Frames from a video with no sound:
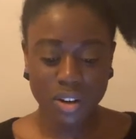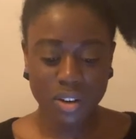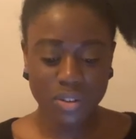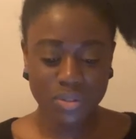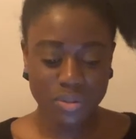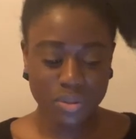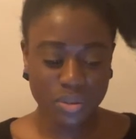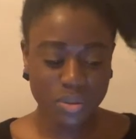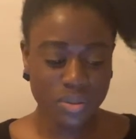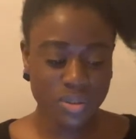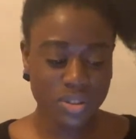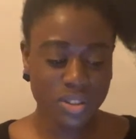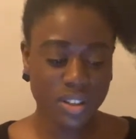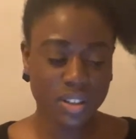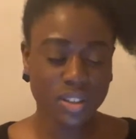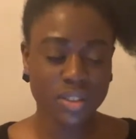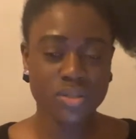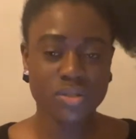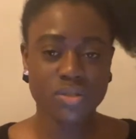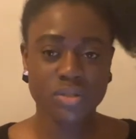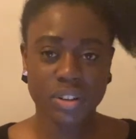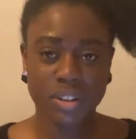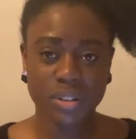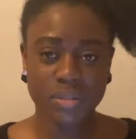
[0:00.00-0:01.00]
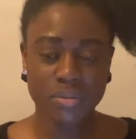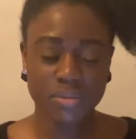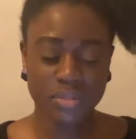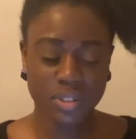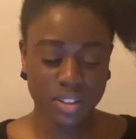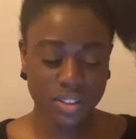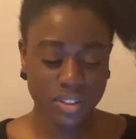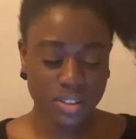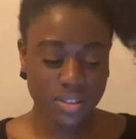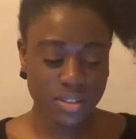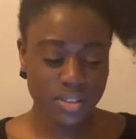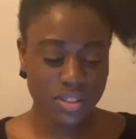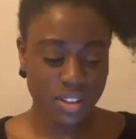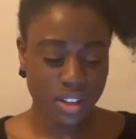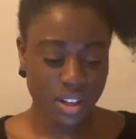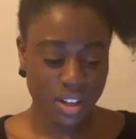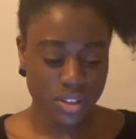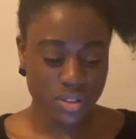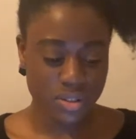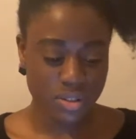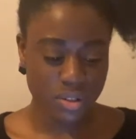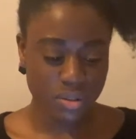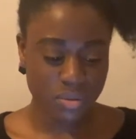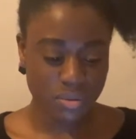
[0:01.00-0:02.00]
Of course, I can try things that
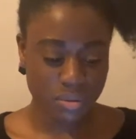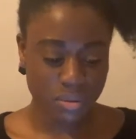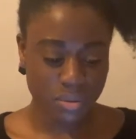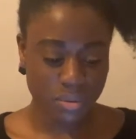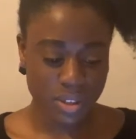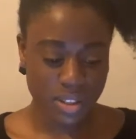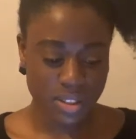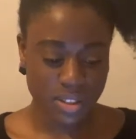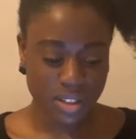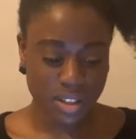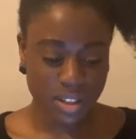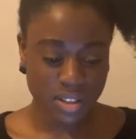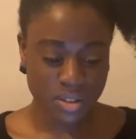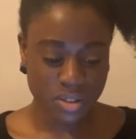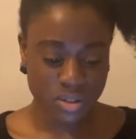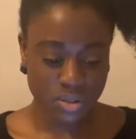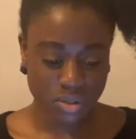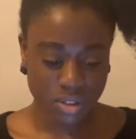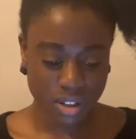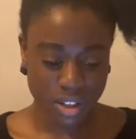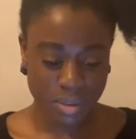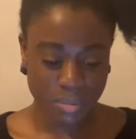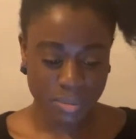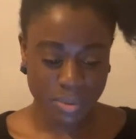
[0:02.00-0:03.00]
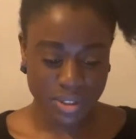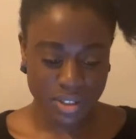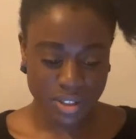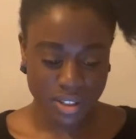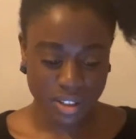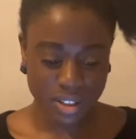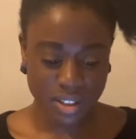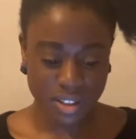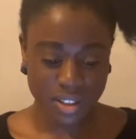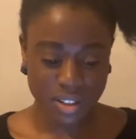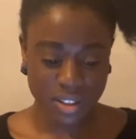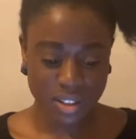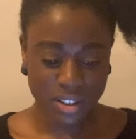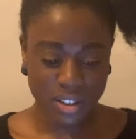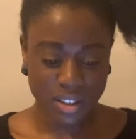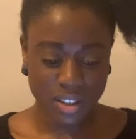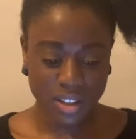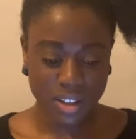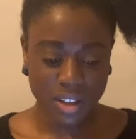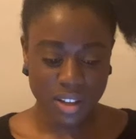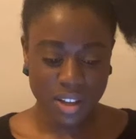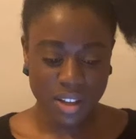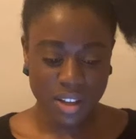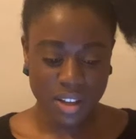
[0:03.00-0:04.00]
I don't always get to try,
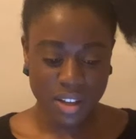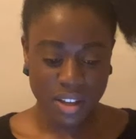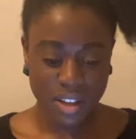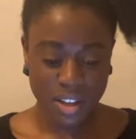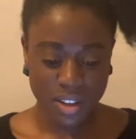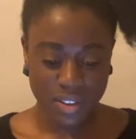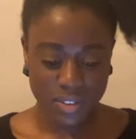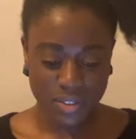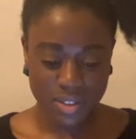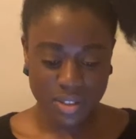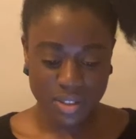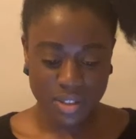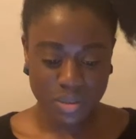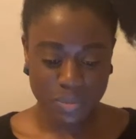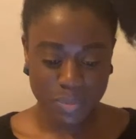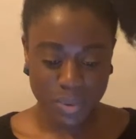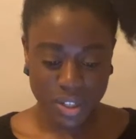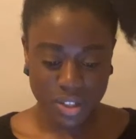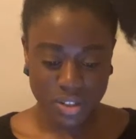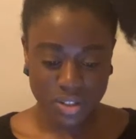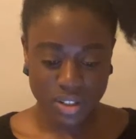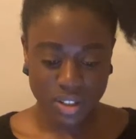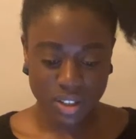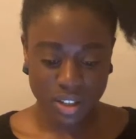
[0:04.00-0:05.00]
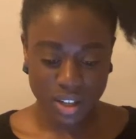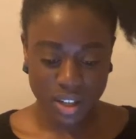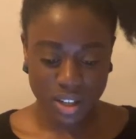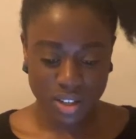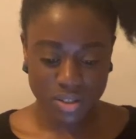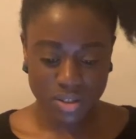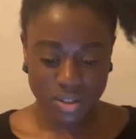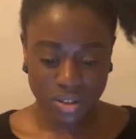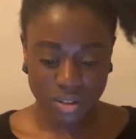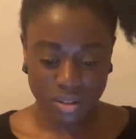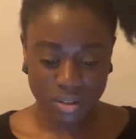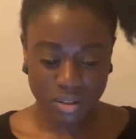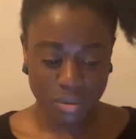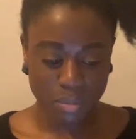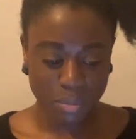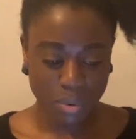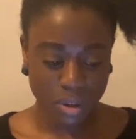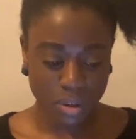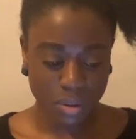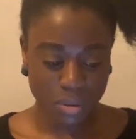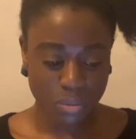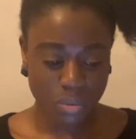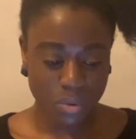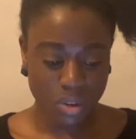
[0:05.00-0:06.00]
particularly if it's a special occasion,
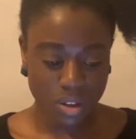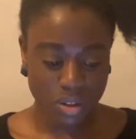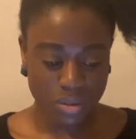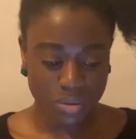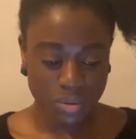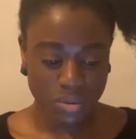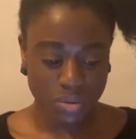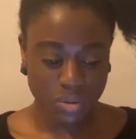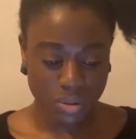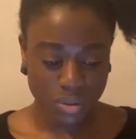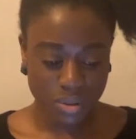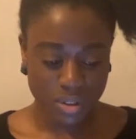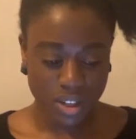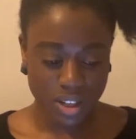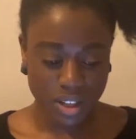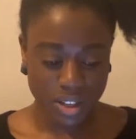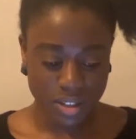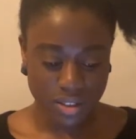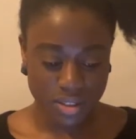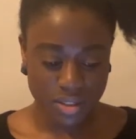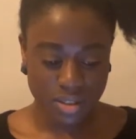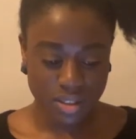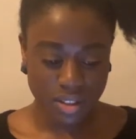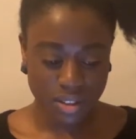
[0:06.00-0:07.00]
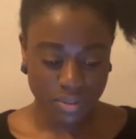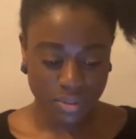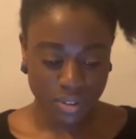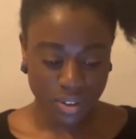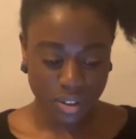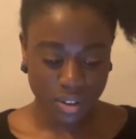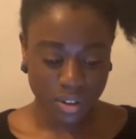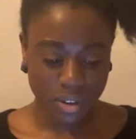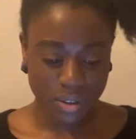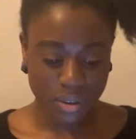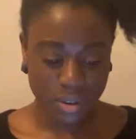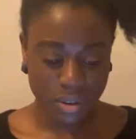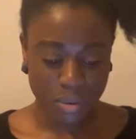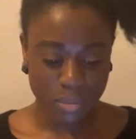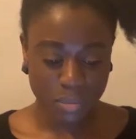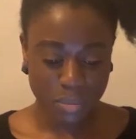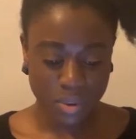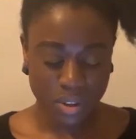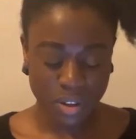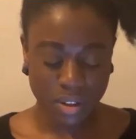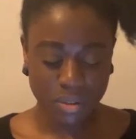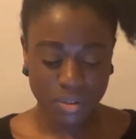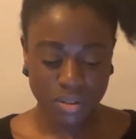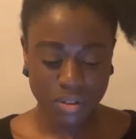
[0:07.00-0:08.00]
but the world will not end if I go home
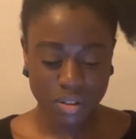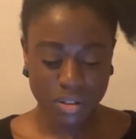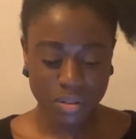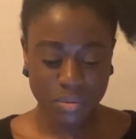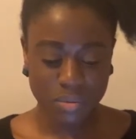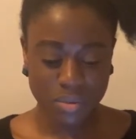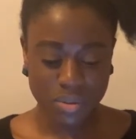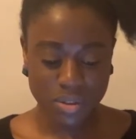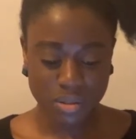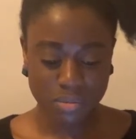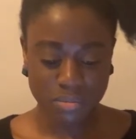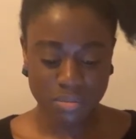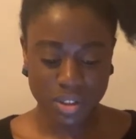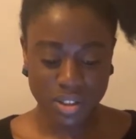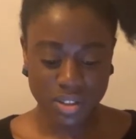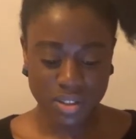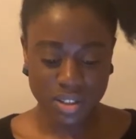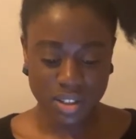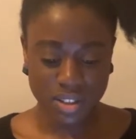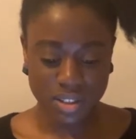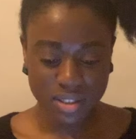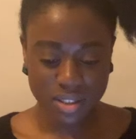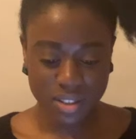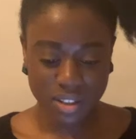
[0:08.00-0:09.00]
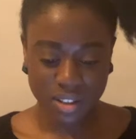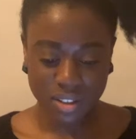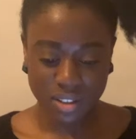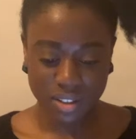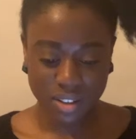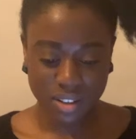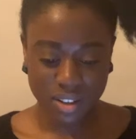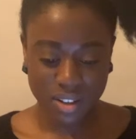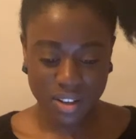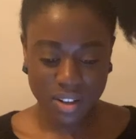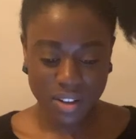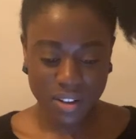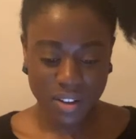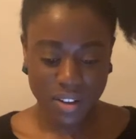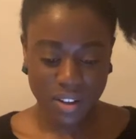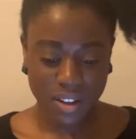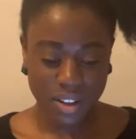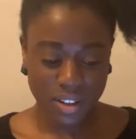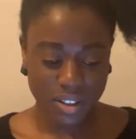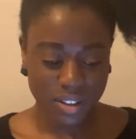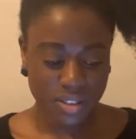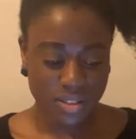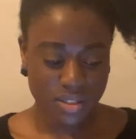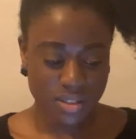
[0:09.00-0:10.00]
without knowing what something tastes like.
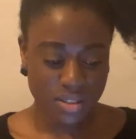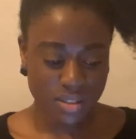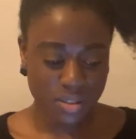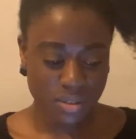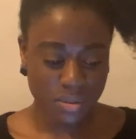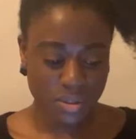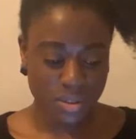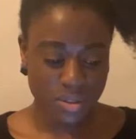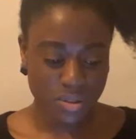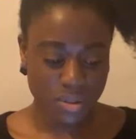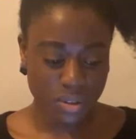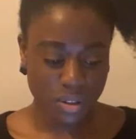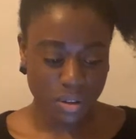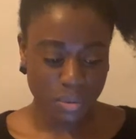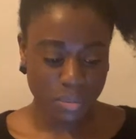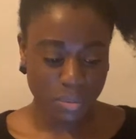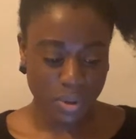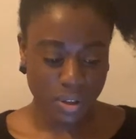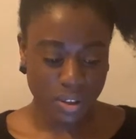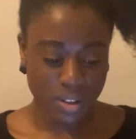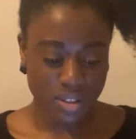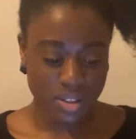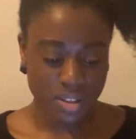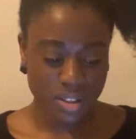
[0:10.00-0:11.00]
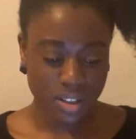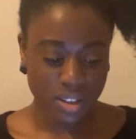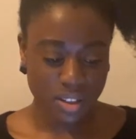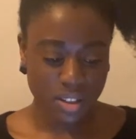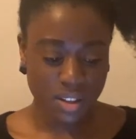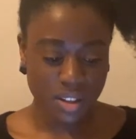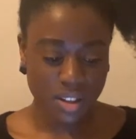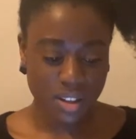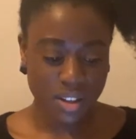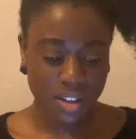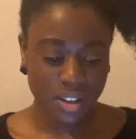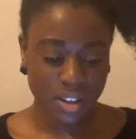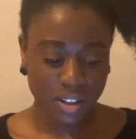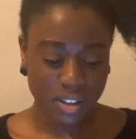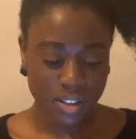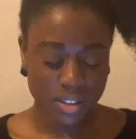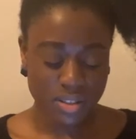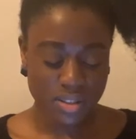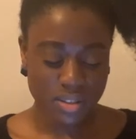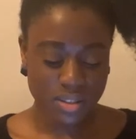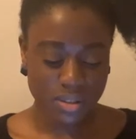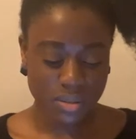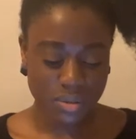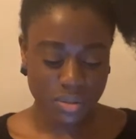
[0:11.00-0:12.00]
I can still enjoy the party, I
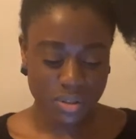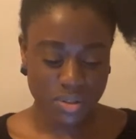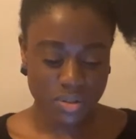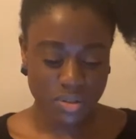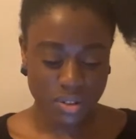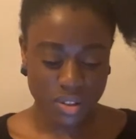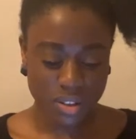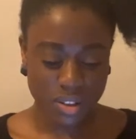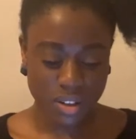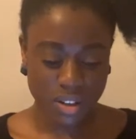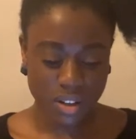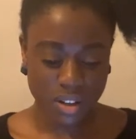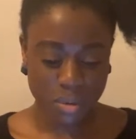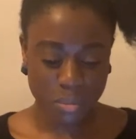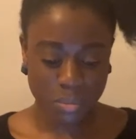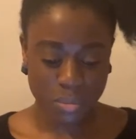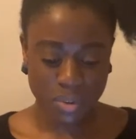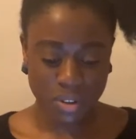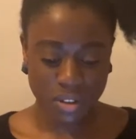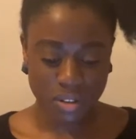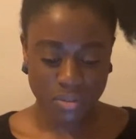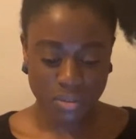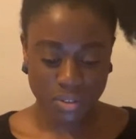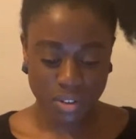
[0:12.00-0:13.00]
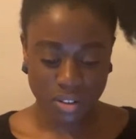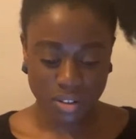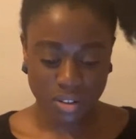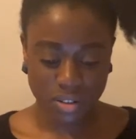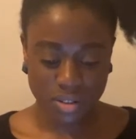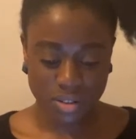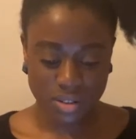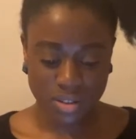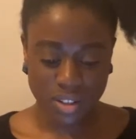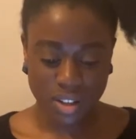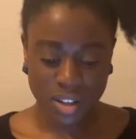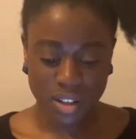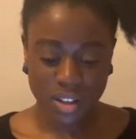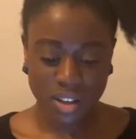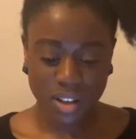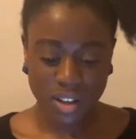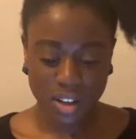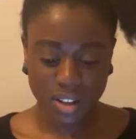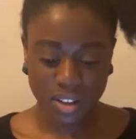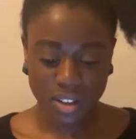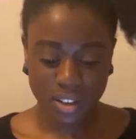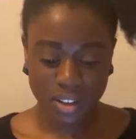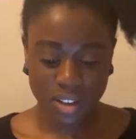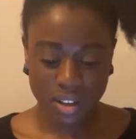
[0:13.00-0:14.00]
can still enjoy the company of others,
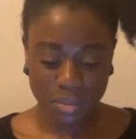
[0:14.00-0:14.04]
I can